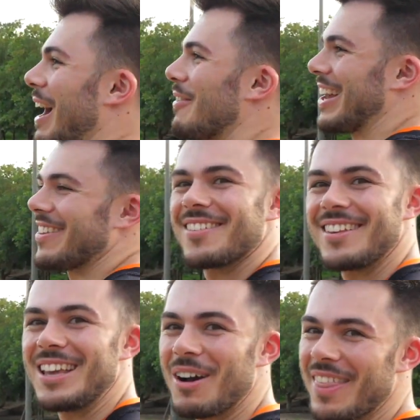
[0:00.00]
we're getting to
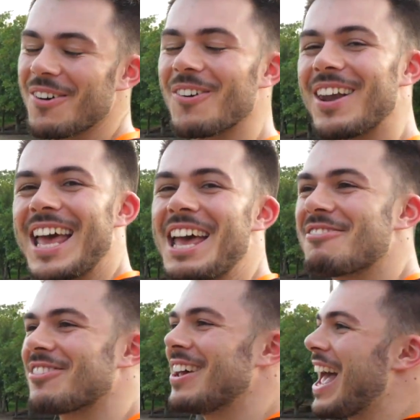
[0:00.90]
see where they all
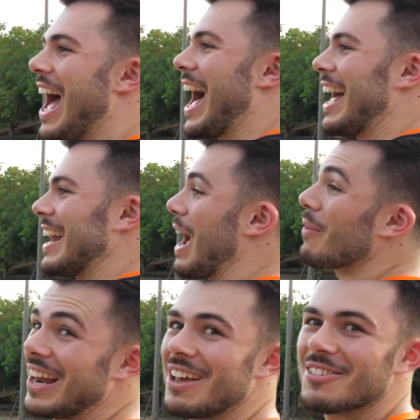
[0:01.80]
live and how
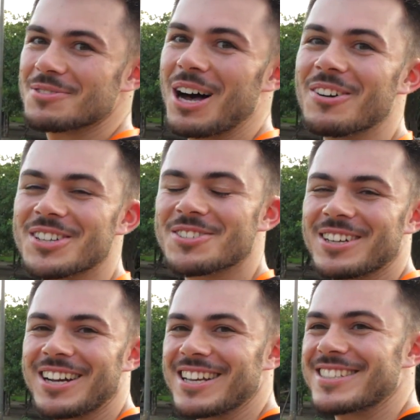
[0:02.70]
they live as well, which is
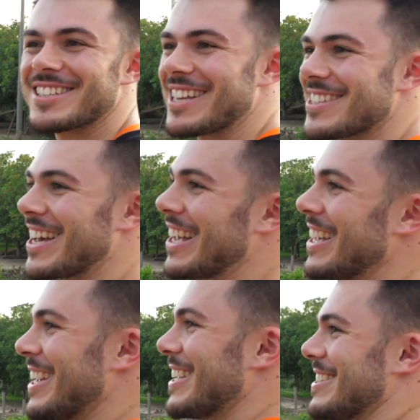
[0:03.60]
really nice to get to
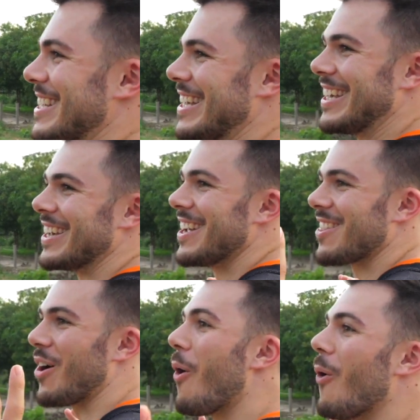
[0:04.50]
see
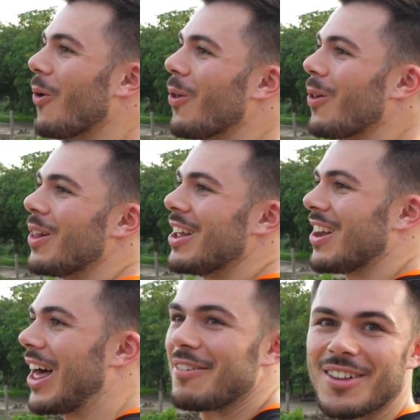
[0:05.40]
the whole
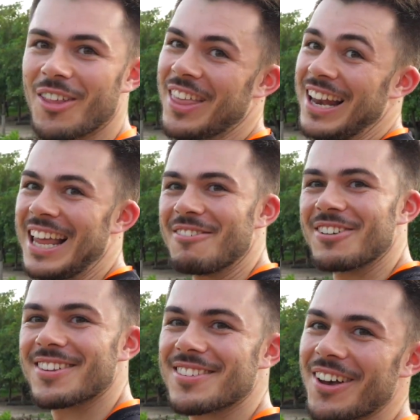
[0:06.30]
lifestyle that they live.
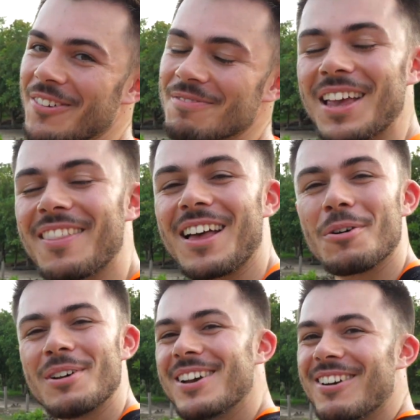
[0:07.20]
So that's
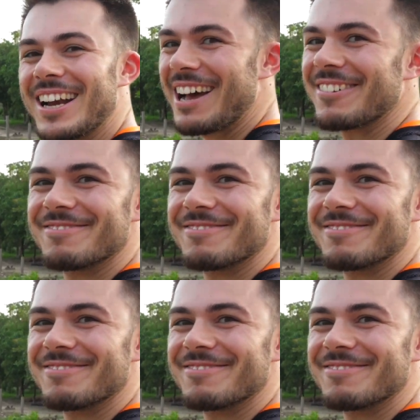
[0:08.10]
what we're doing right now.